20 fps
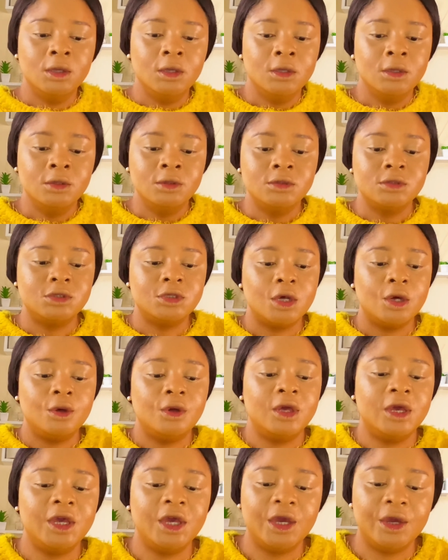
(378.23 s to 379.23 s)
So
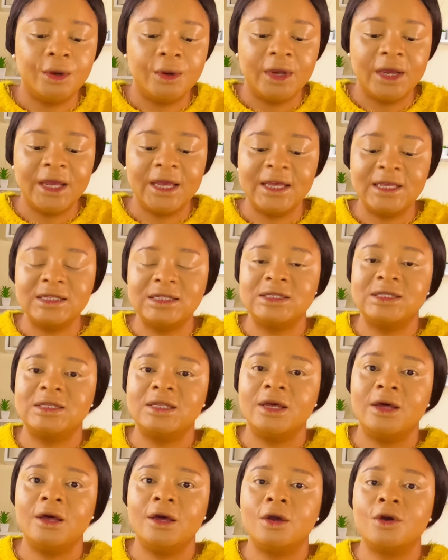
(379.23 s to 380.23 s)
here is
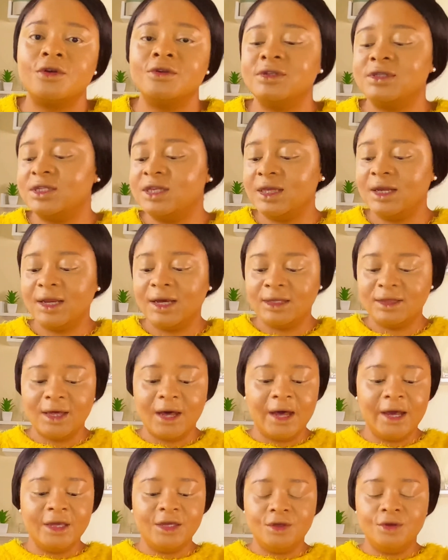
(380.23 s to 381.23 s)
the concealer that
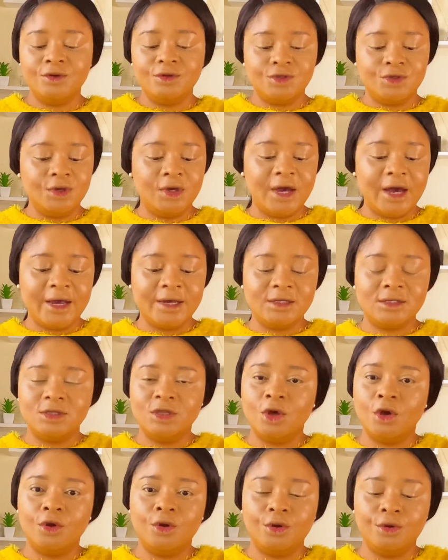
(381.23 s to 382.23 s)
I use. You guys
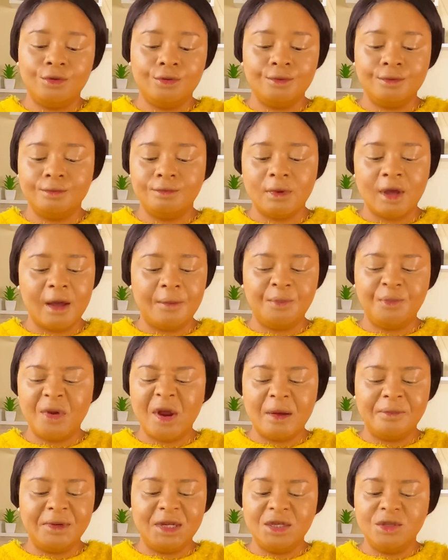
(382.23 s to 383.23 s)

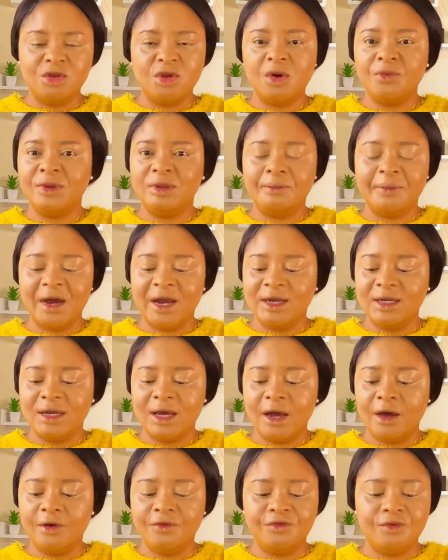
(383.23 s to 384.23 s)
probably know it by
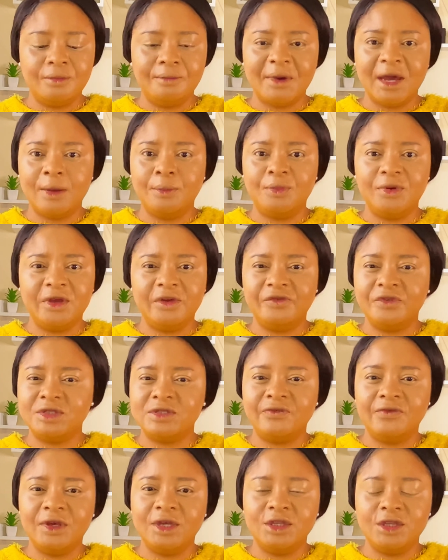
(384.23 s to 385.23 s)
now from my previous
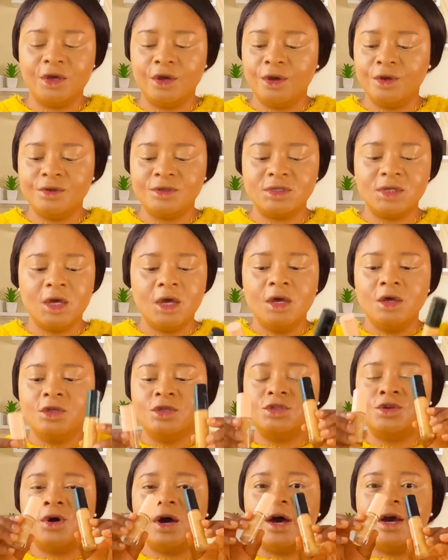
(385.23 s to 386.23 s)
videos.
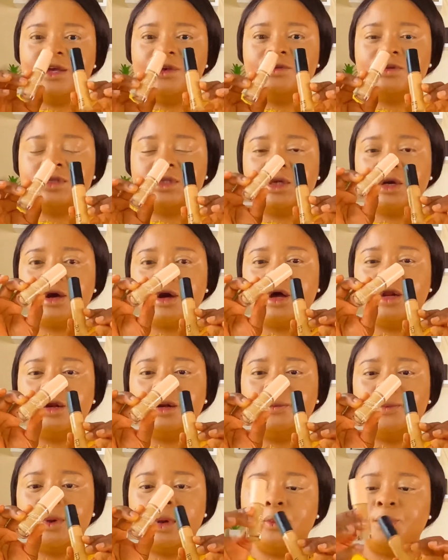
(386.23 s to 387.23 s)
So I use the
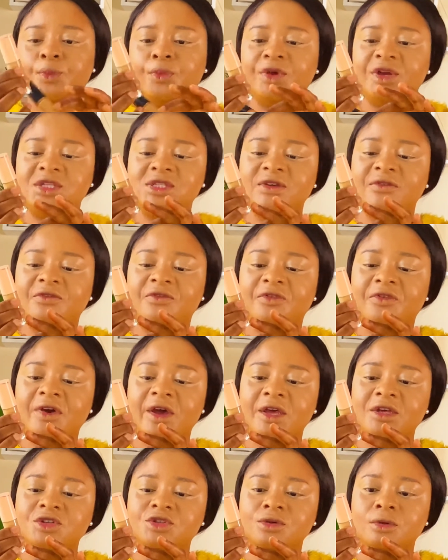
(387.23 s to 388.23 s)
Colourpop Pretty Fresh.